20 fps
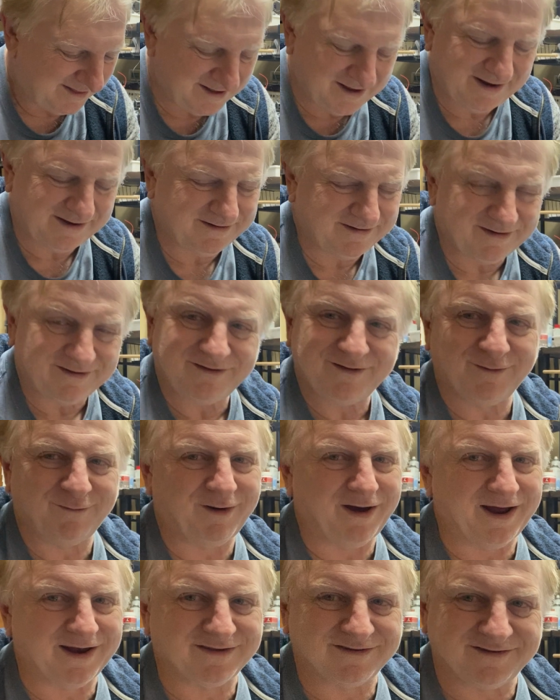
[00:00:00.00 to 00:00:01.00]
it's just the
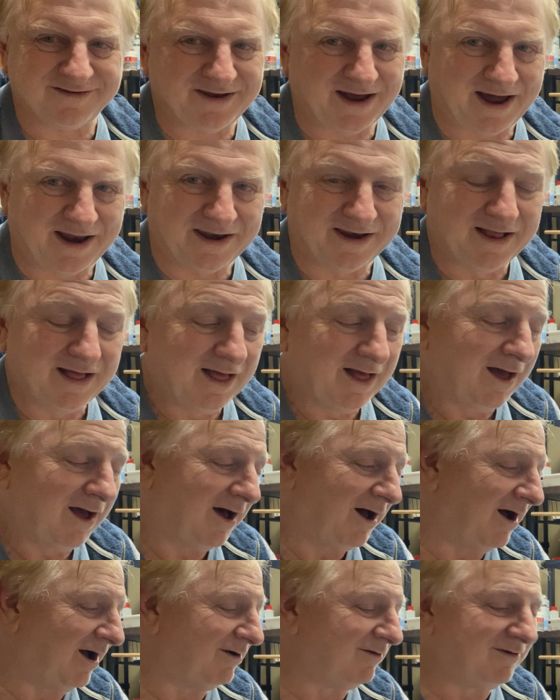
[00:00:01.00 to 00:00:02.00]
way it's done.
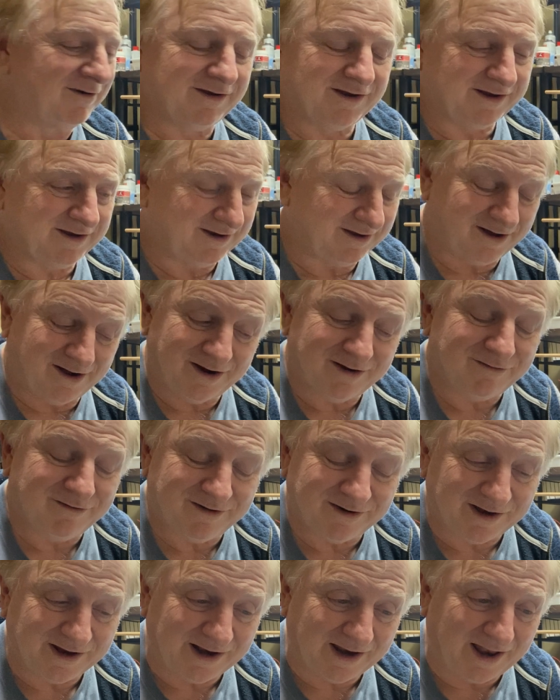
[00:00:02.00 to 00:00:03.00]
I
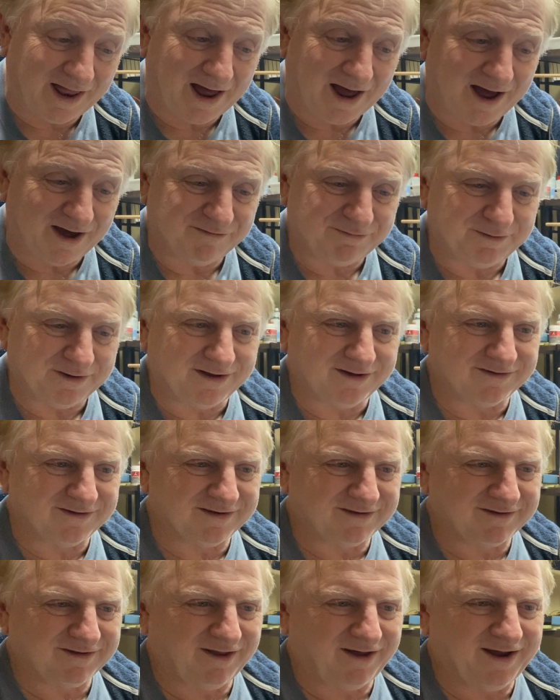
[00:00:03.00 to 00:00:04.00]
really laugh because
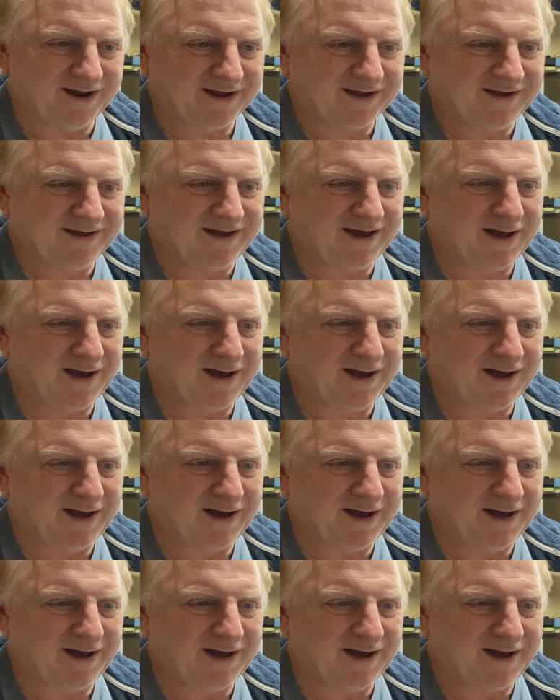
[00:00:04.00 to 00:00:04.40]
it's like,